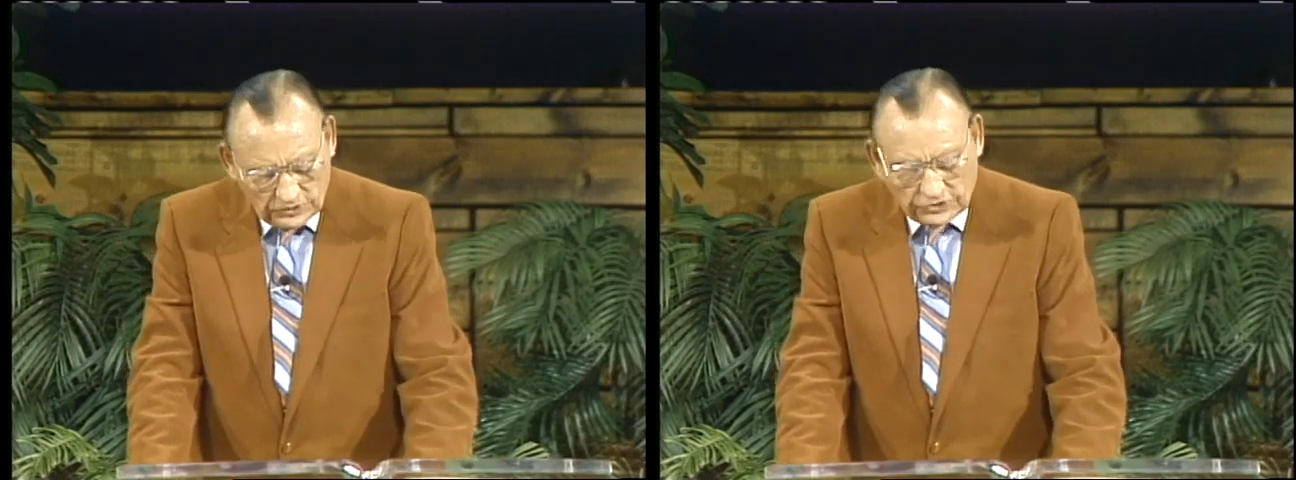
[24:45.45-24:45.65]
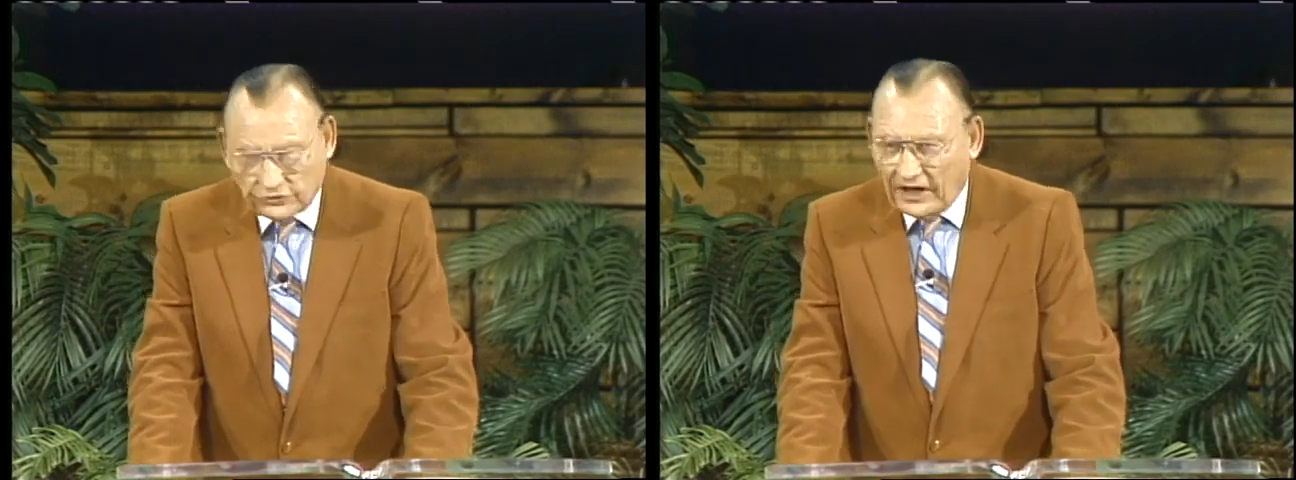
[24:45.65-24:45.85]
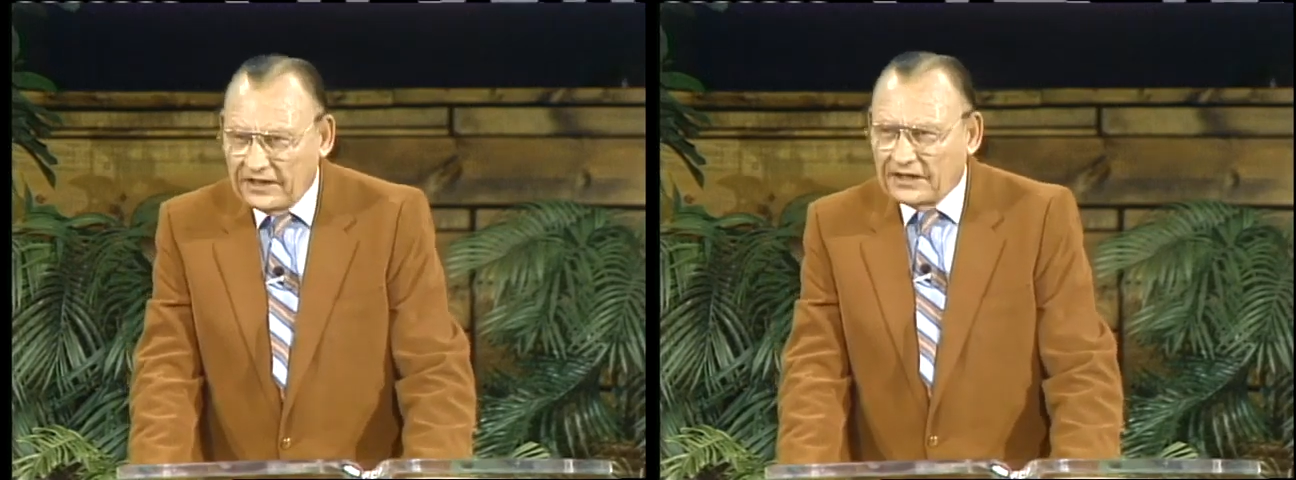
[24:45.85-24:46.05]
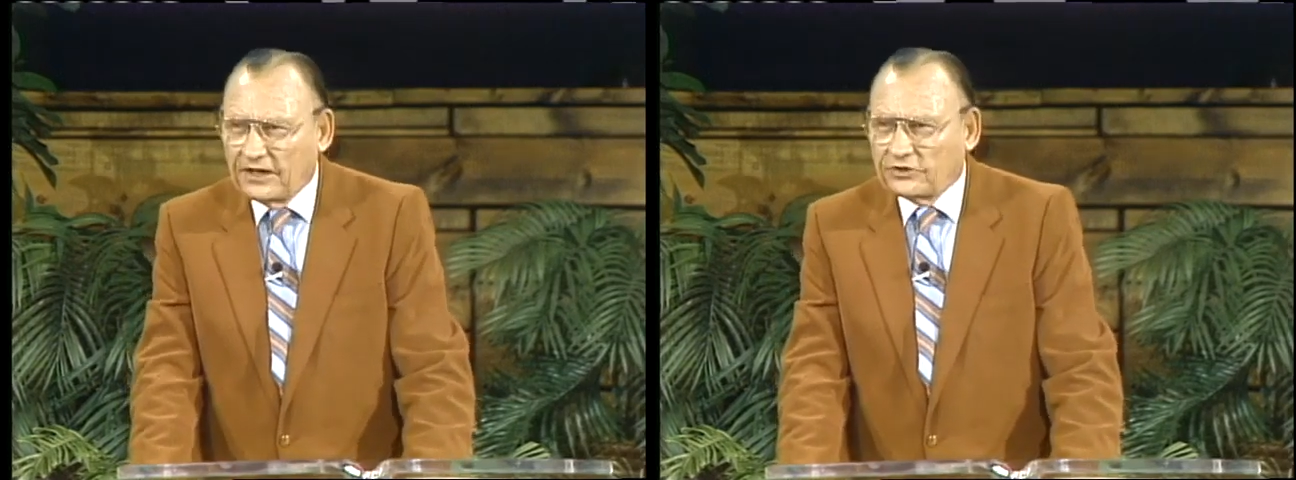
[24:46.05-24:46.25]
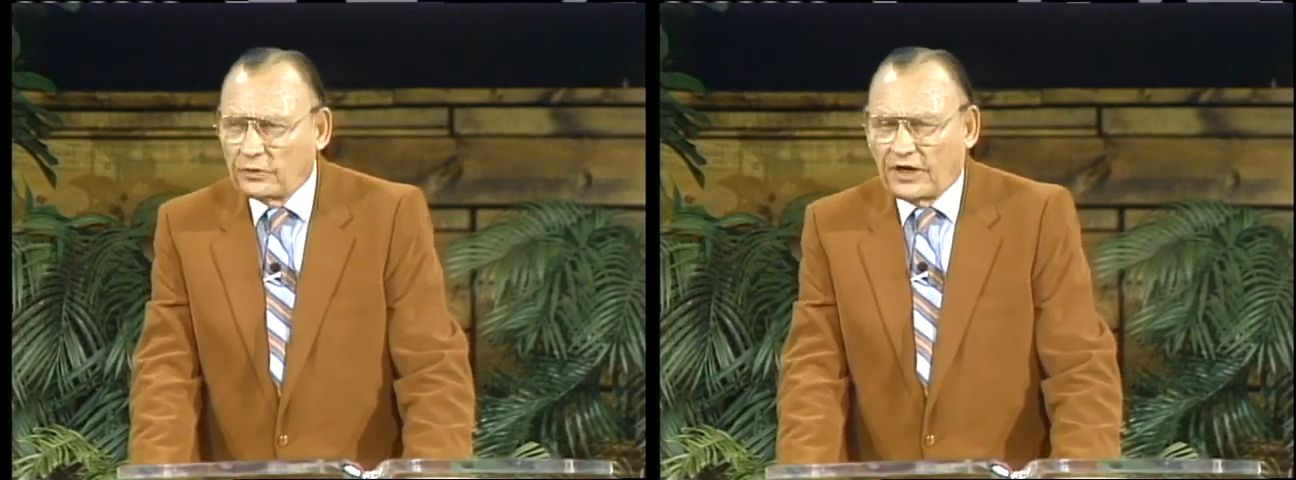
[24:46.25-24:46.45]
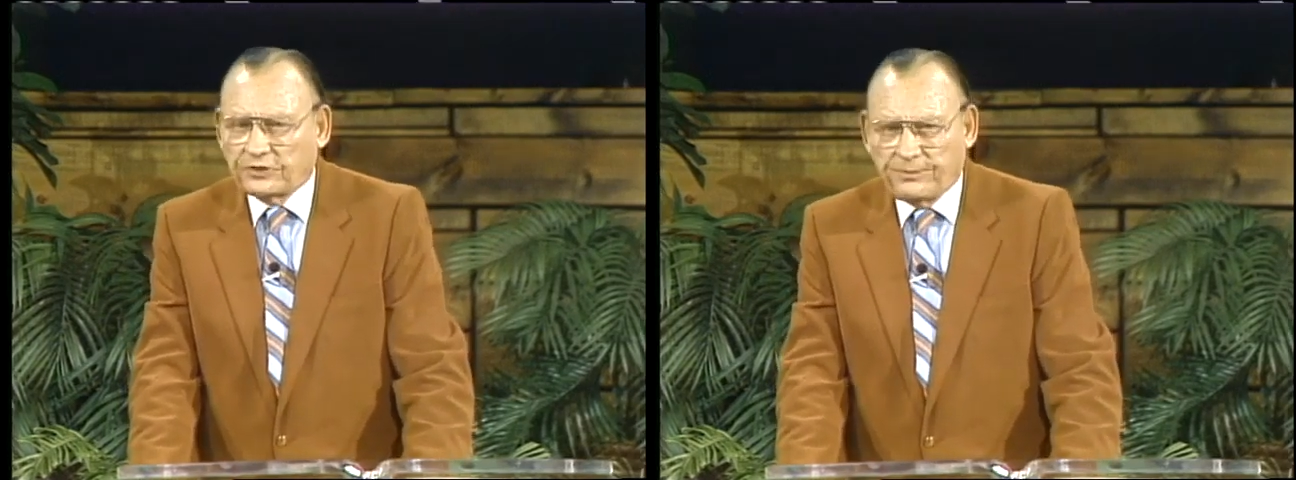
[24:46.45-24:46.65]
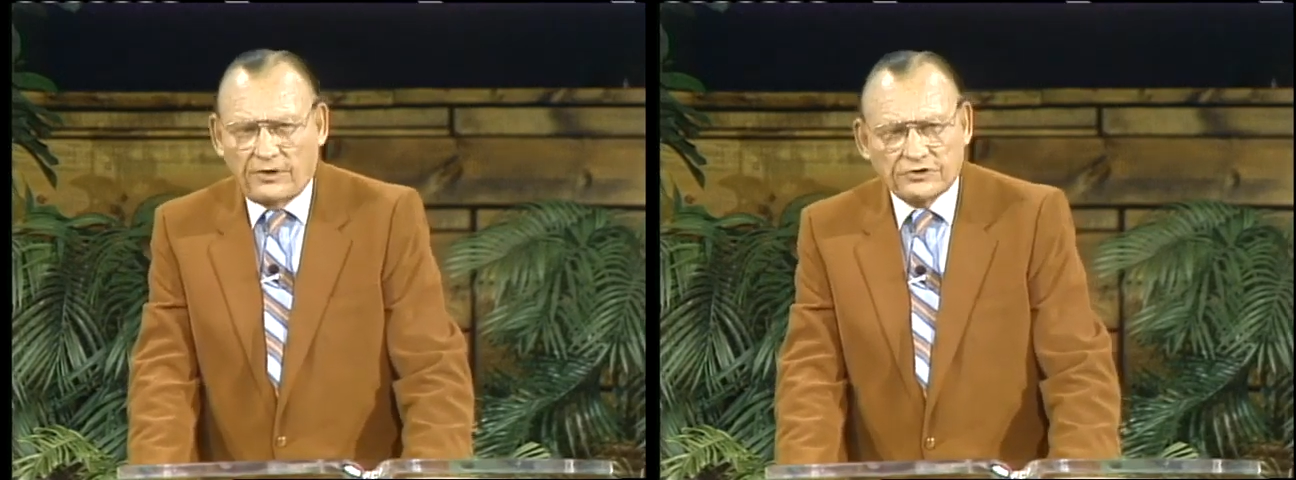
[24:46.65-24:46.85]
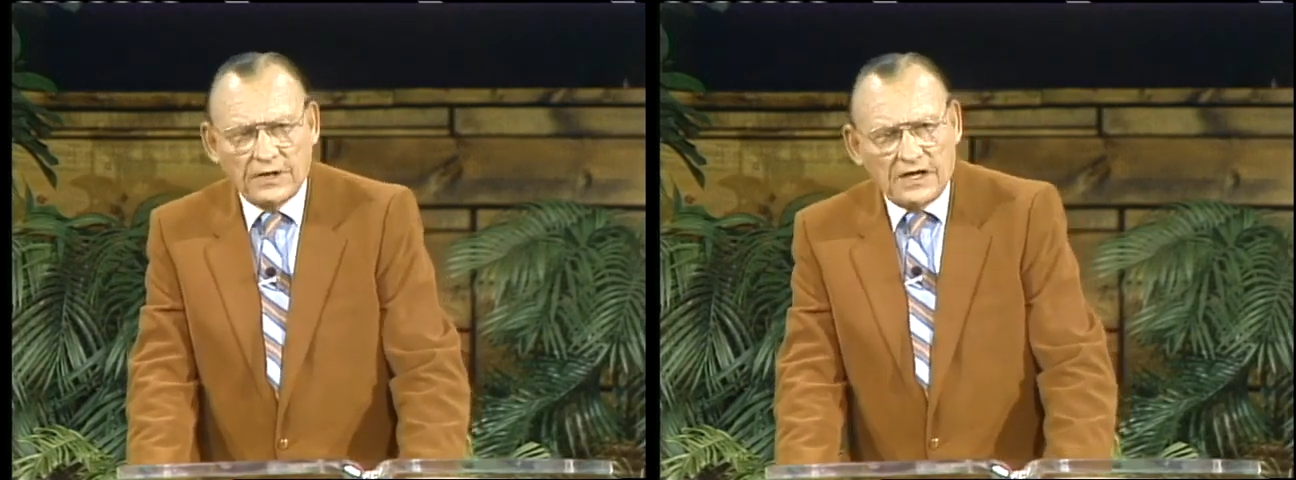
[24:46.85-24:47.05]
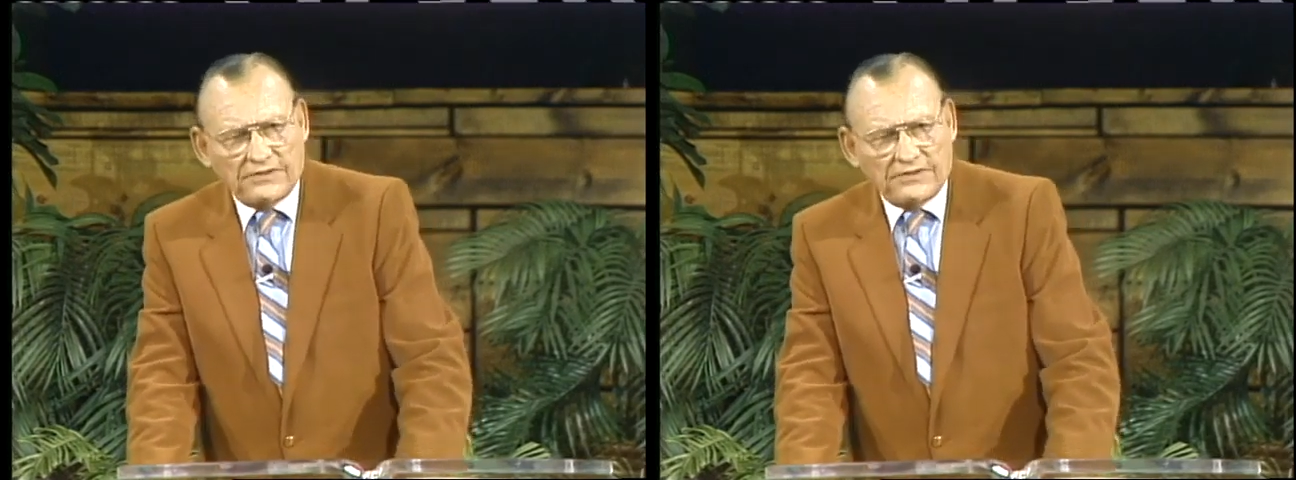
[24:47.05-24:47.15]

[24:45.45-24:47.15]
to try to get it through our spirits